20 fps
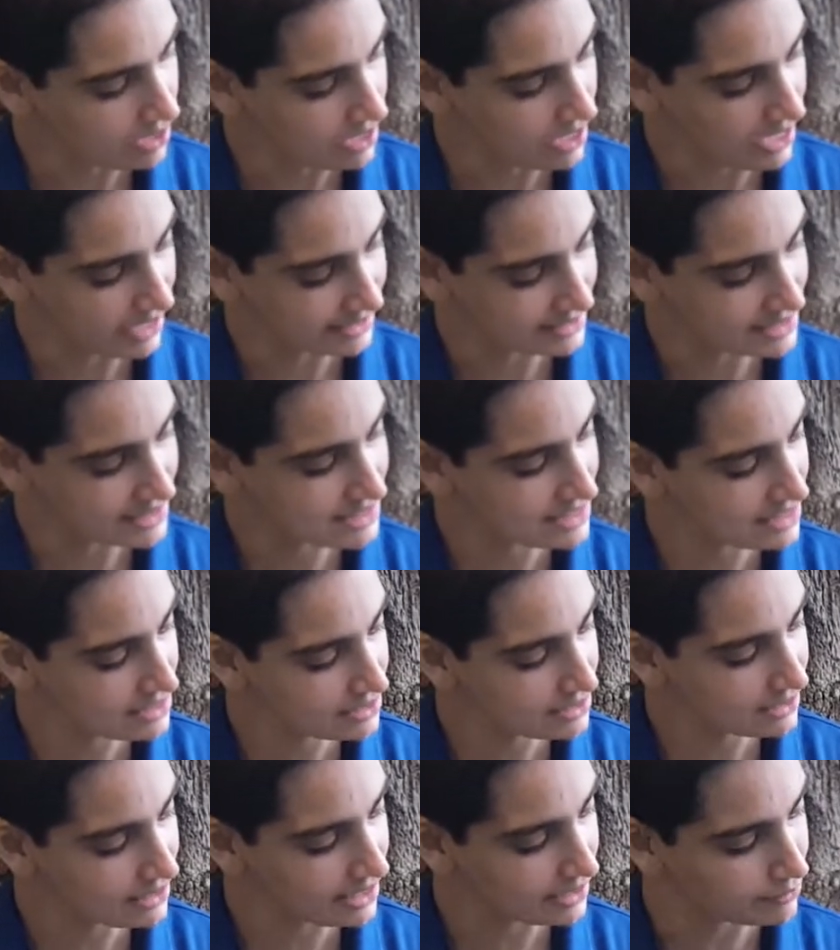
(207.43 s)
I'd
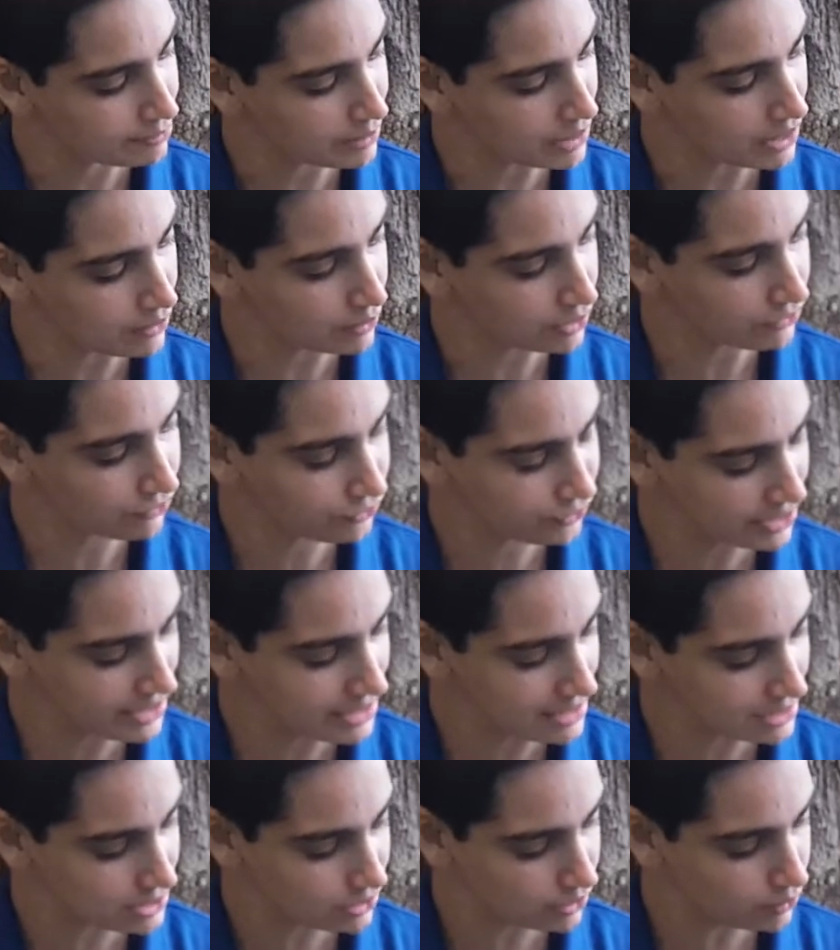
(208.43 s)
still like me with
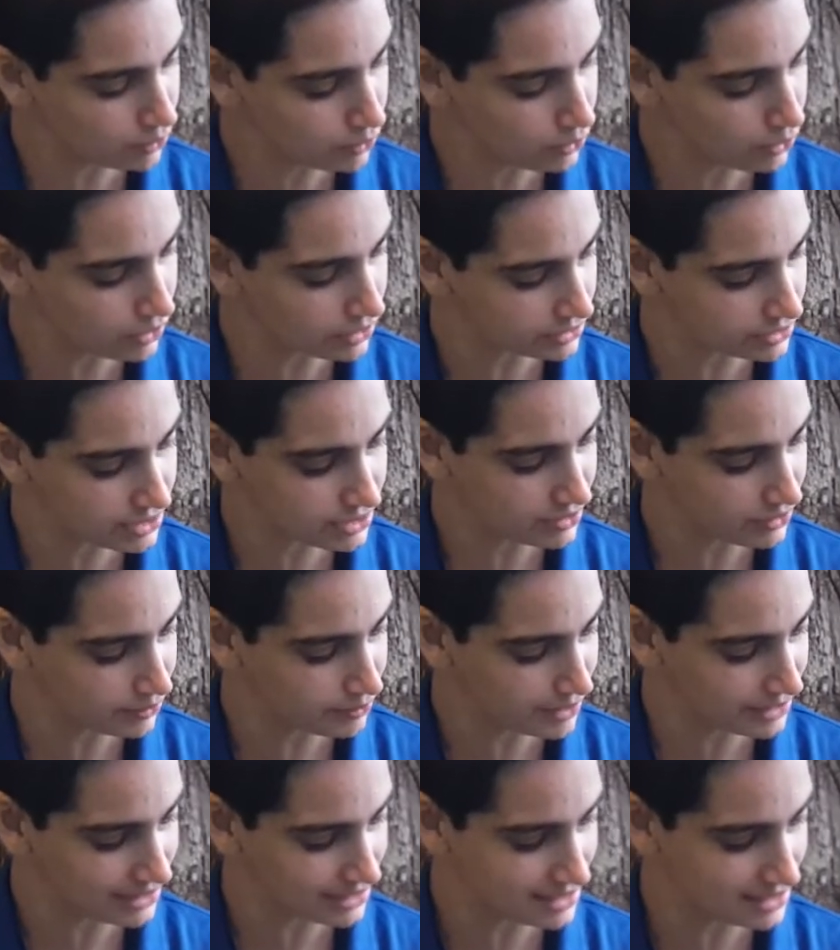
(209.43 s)
fleas or warts or
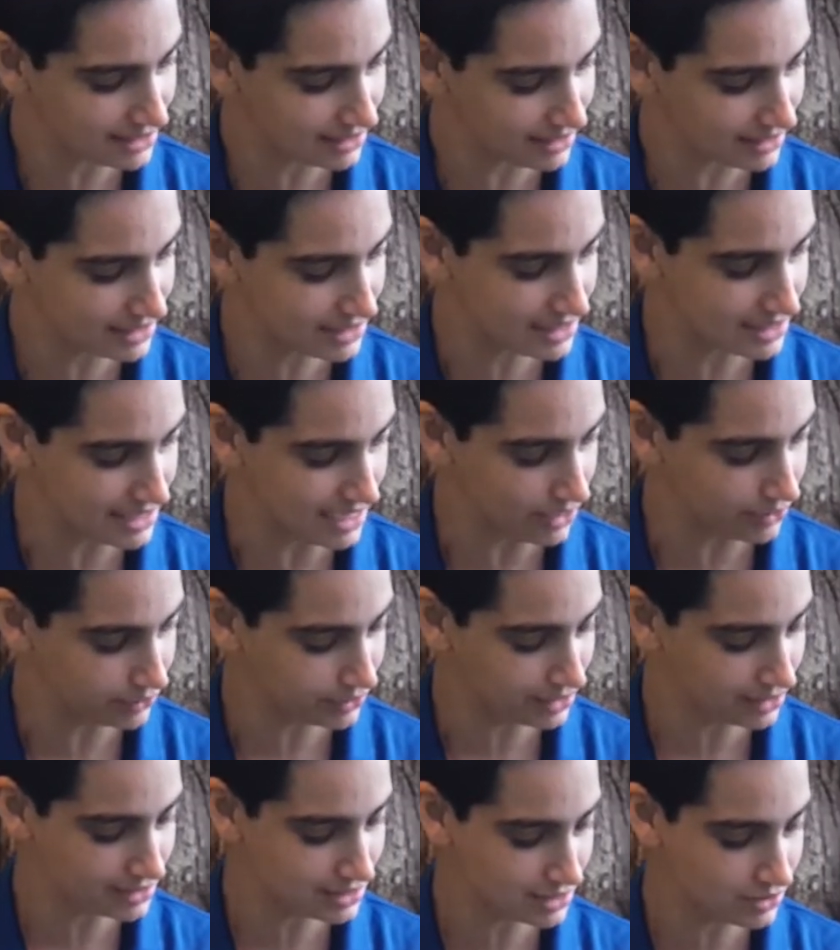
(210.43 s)
with a silly snout
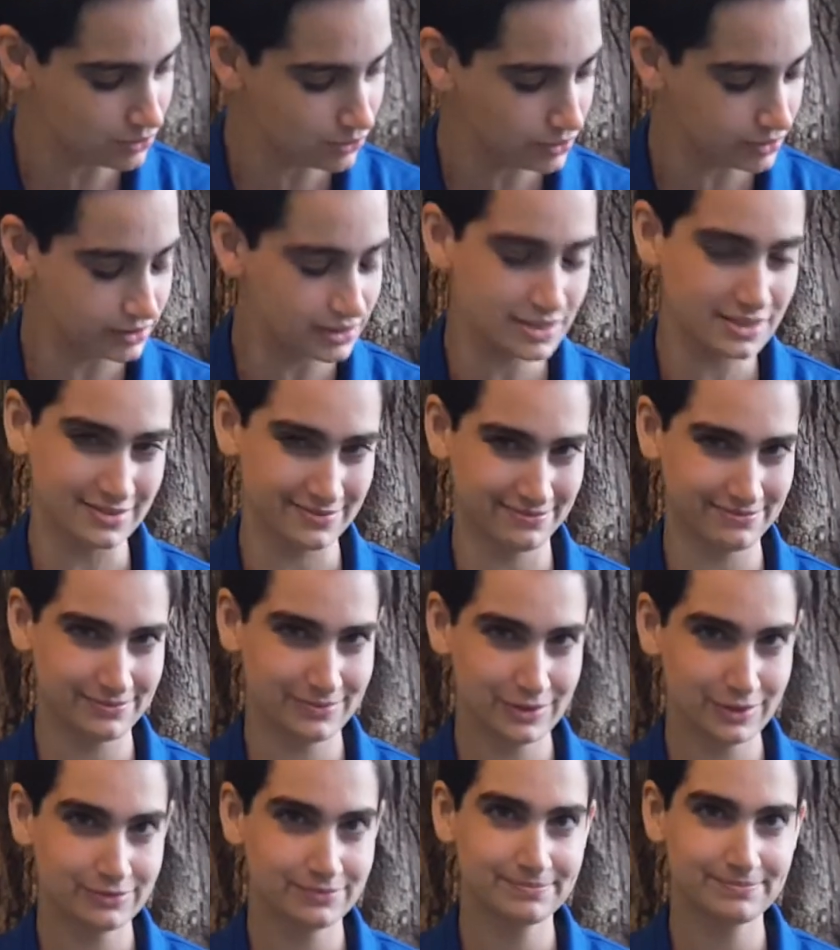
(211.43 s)
that snorts.
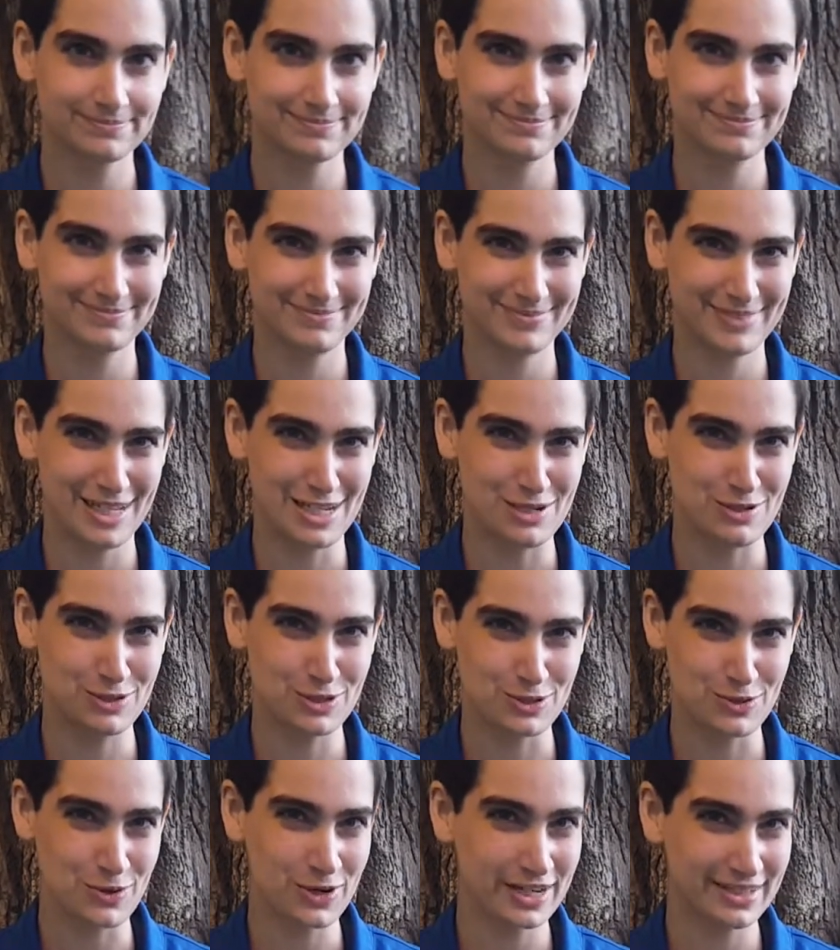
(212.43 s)
Can you
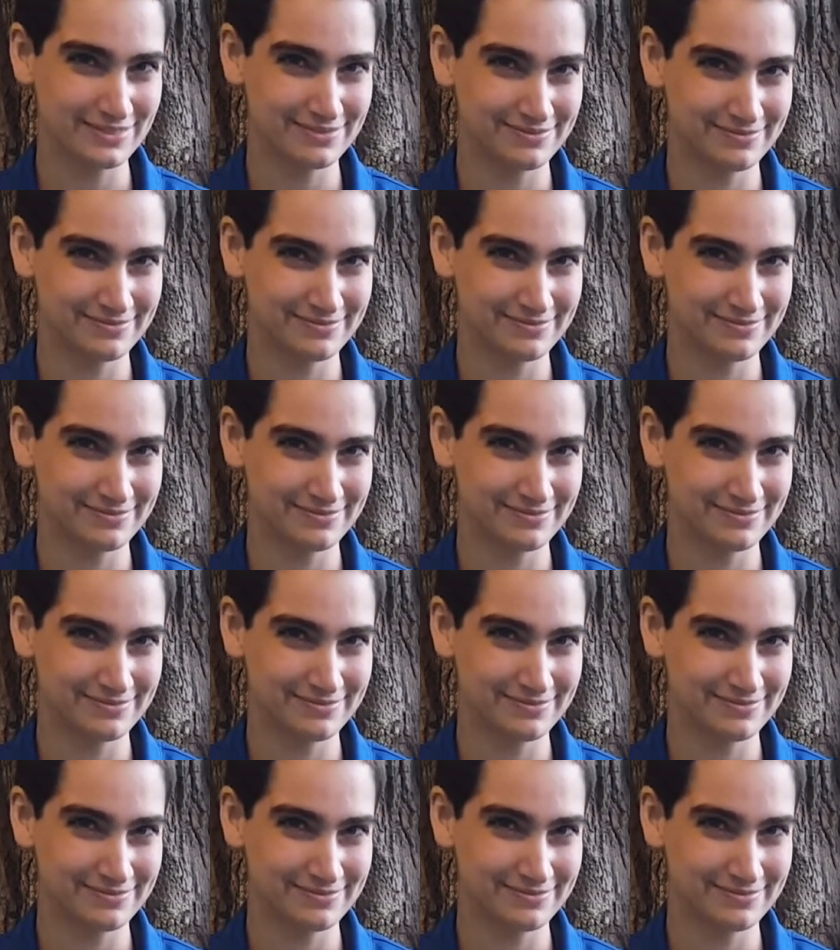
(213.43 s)
snort?